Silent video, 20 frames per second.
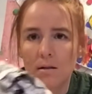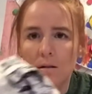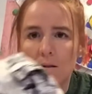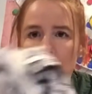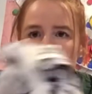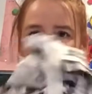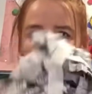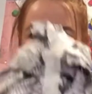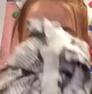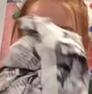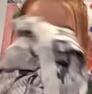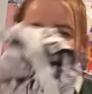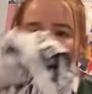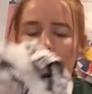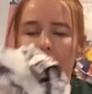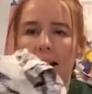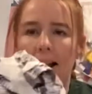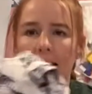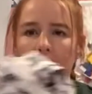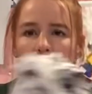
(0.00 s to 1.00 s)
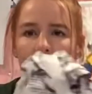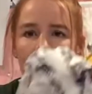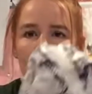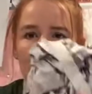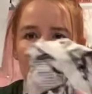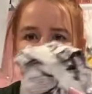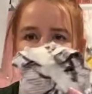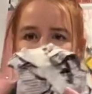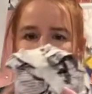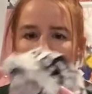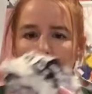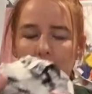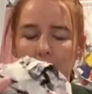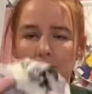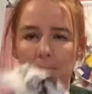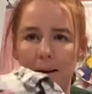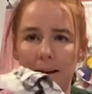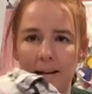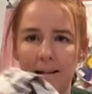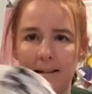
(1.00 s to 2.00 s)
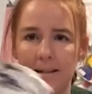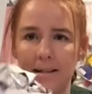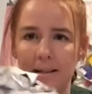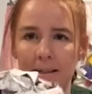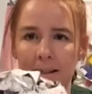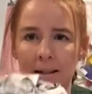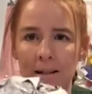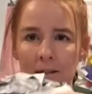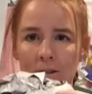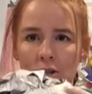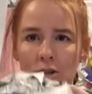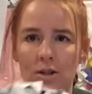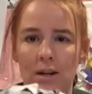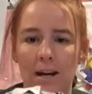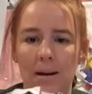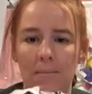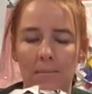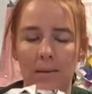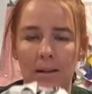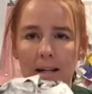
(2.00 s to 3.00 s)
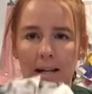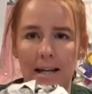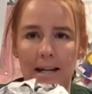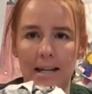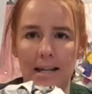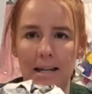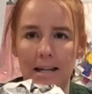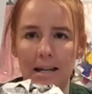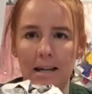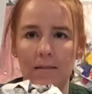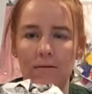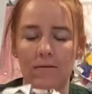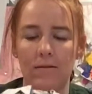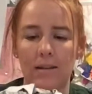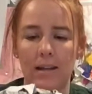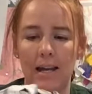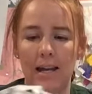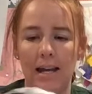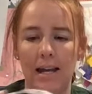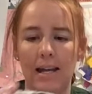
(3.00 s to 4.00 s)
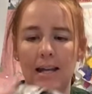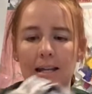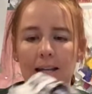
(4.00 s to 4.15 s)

So I have the basic shape that I need for the head.